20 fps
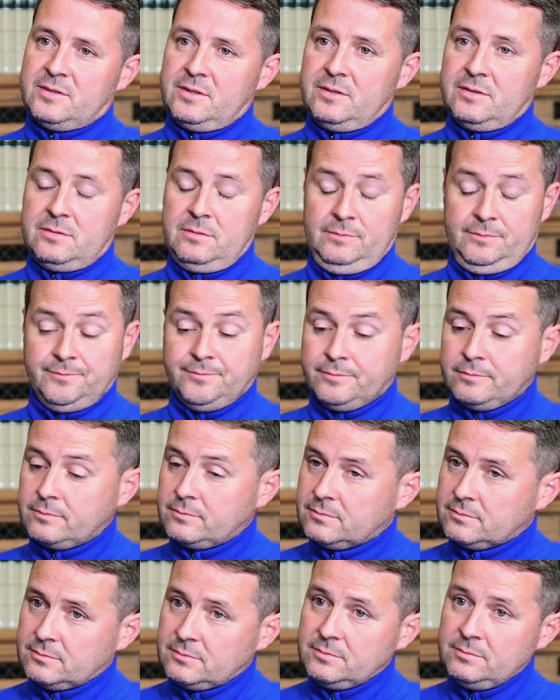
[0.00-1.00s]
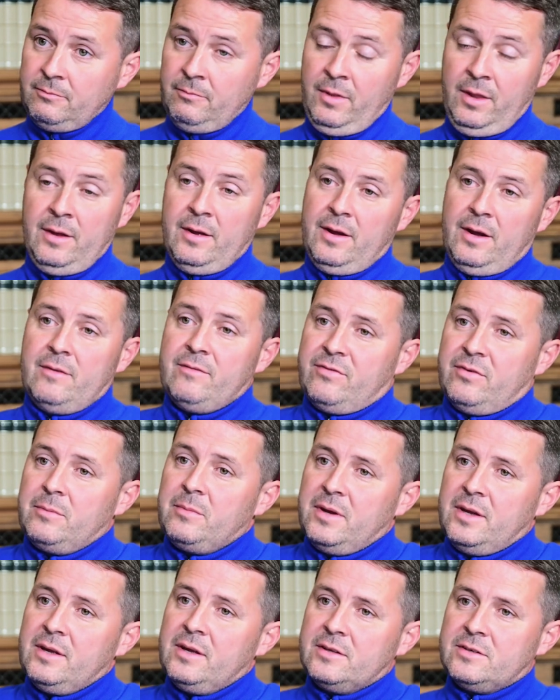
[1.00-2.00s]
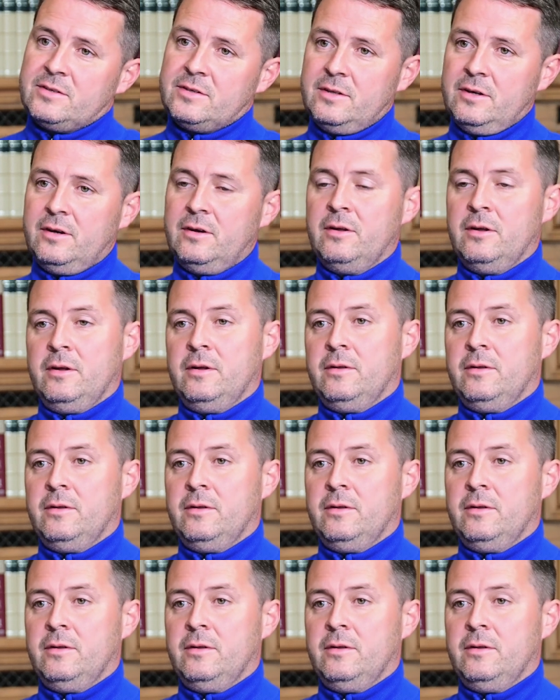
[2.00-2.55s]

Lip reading: is. And for me, it's the